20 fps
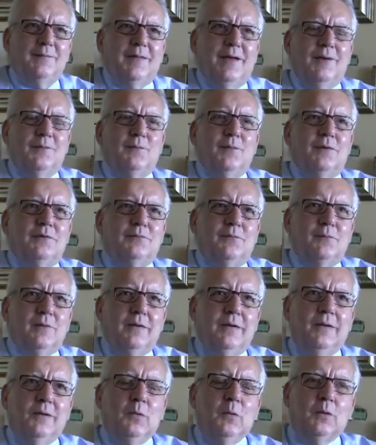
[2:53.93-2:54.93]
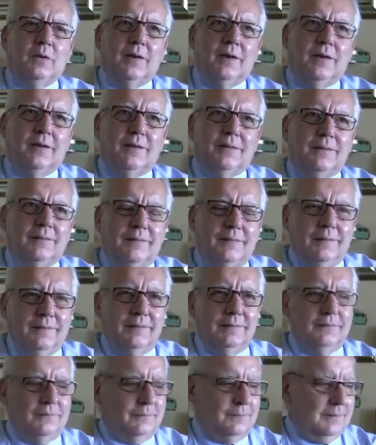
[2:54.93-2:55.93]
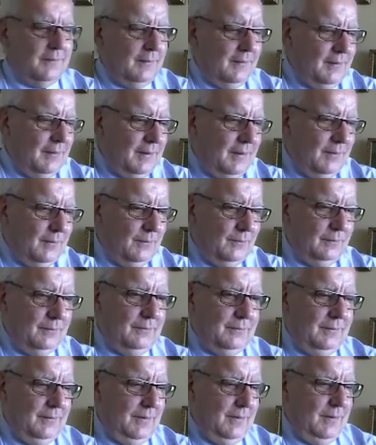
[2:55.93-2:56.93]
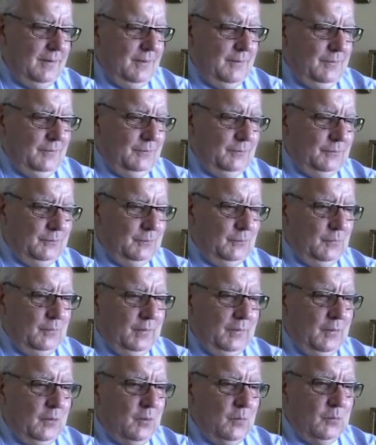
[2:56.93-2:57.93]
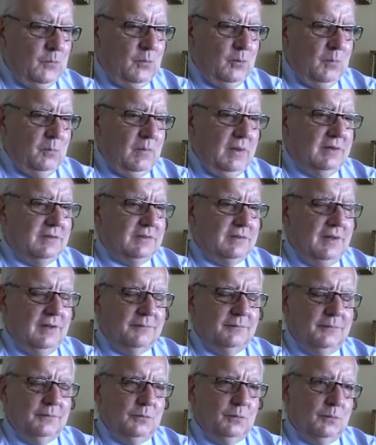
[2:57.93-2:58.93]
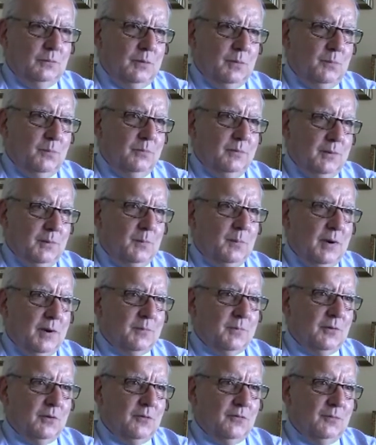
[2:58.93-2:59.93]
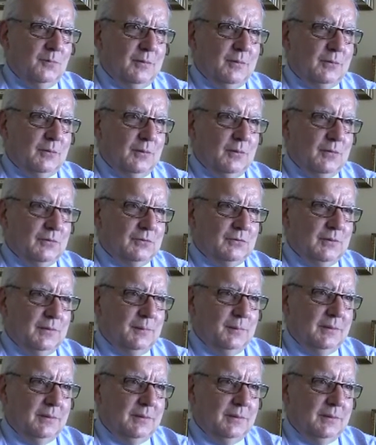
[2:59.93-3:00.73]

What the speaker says: I was really looking at how to incorporate myself into the Department of Hematology.